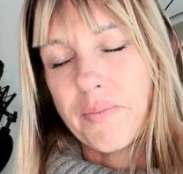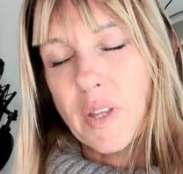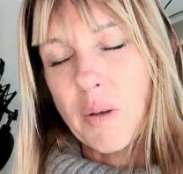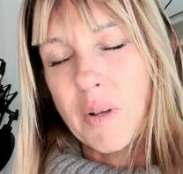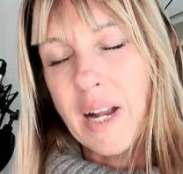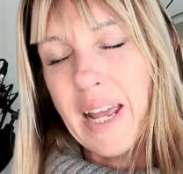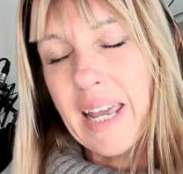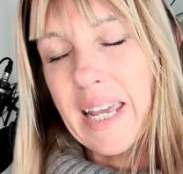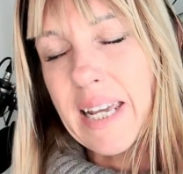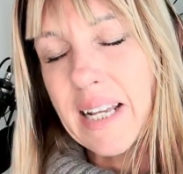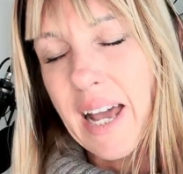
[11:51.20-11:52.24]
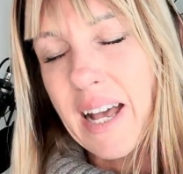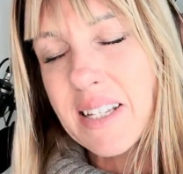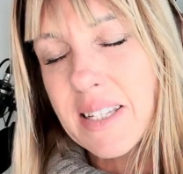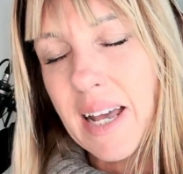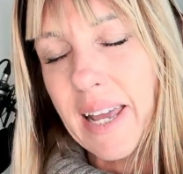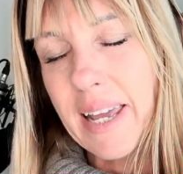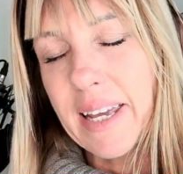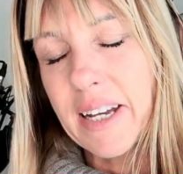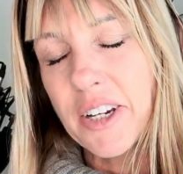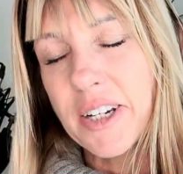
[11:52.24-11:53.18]
When I ask that
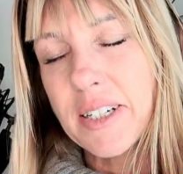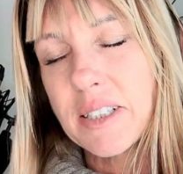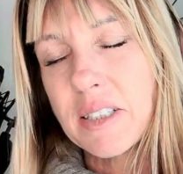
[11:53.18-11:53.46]
anger,